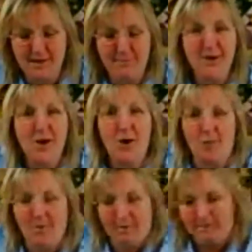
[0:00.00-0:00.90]
let me
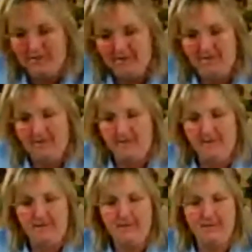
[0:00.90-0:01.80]
know.
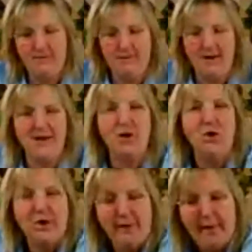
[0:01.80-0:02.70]
I can
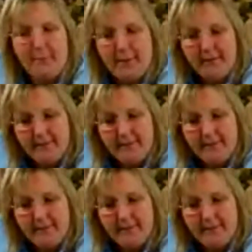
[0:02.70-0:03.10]
hook you up.